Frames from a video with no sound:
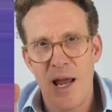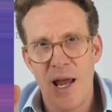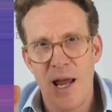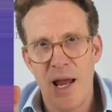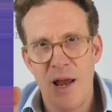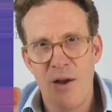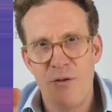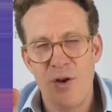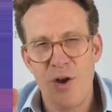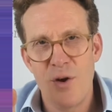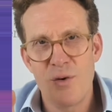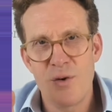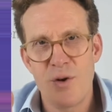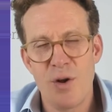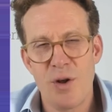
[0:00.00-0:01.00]
if
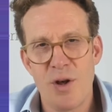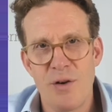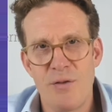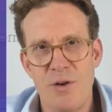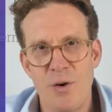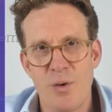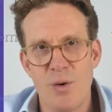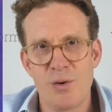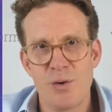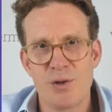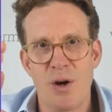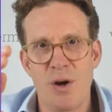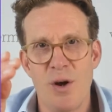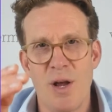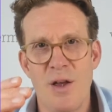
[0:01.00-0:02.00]

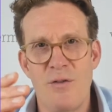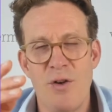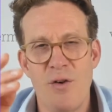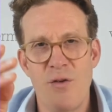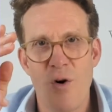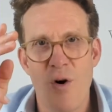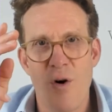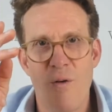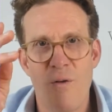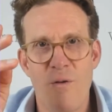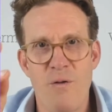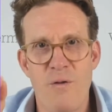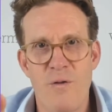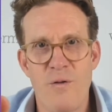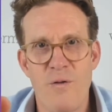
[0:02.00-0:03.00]
you've got
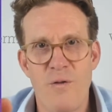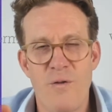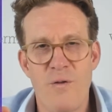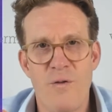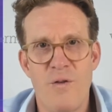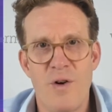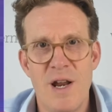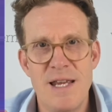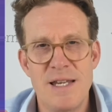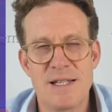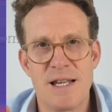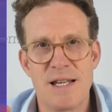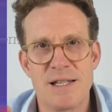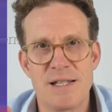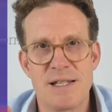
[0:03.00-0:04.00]
flea
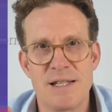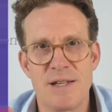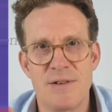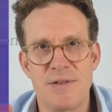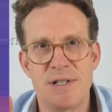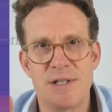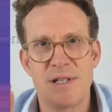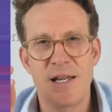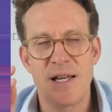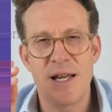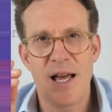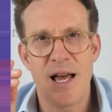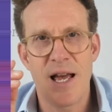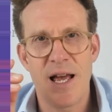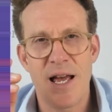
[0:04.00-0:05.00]
sensitivity,
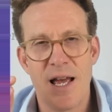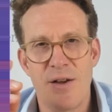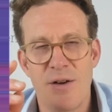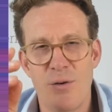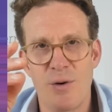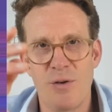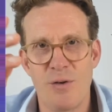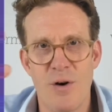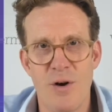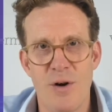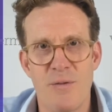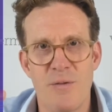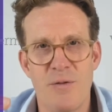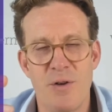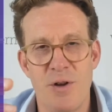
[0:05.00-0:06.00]
or
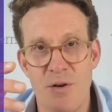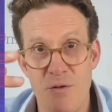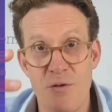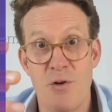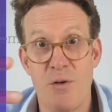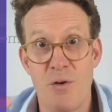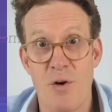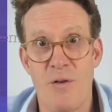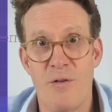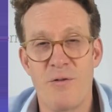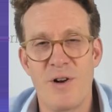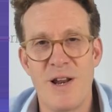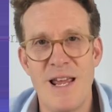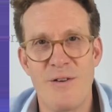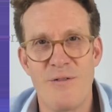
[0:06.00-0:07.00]
if you've got a
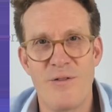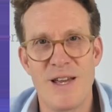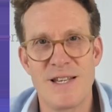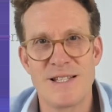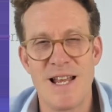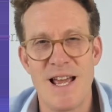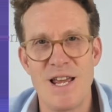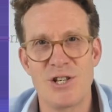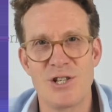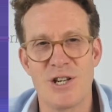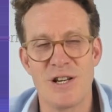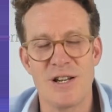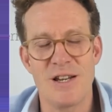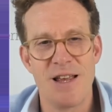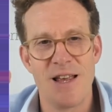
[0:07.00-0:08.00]
flea
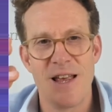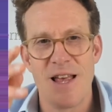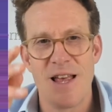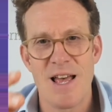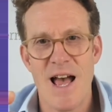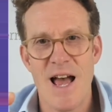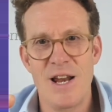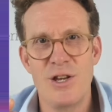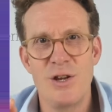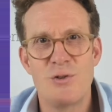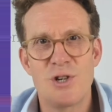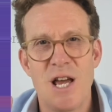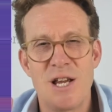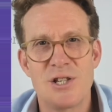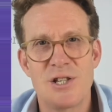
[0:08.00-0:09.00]
infestation and you
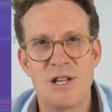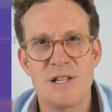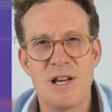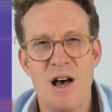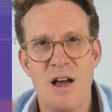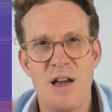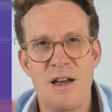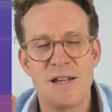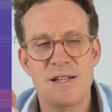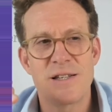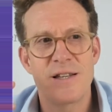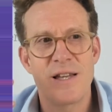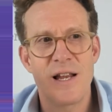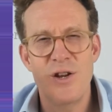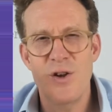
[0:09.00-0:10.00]
change the diet,
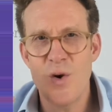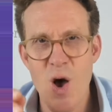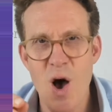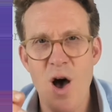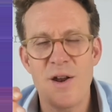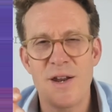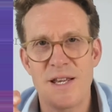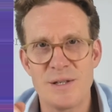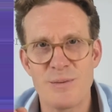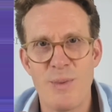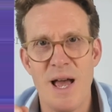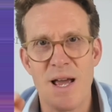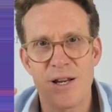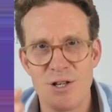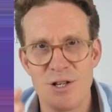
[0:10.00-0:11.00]
then you can't
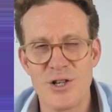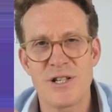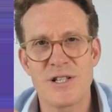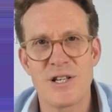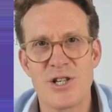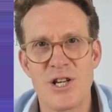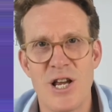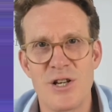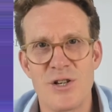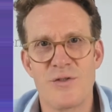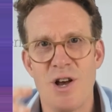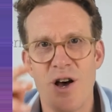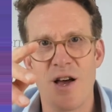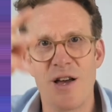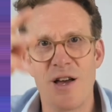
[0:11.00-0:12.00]
expect just to change your
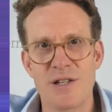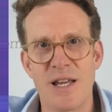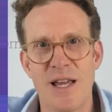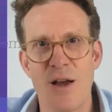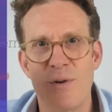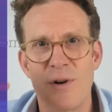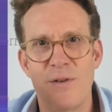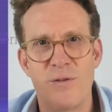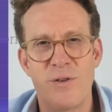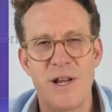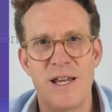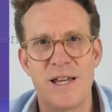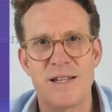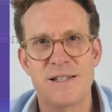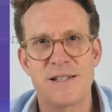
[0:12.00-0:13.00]
diet to get rid of
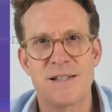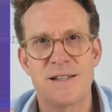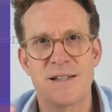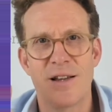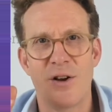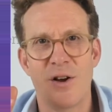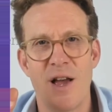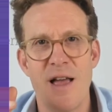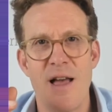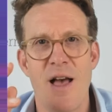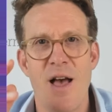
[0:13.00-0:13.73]
fleas, okay?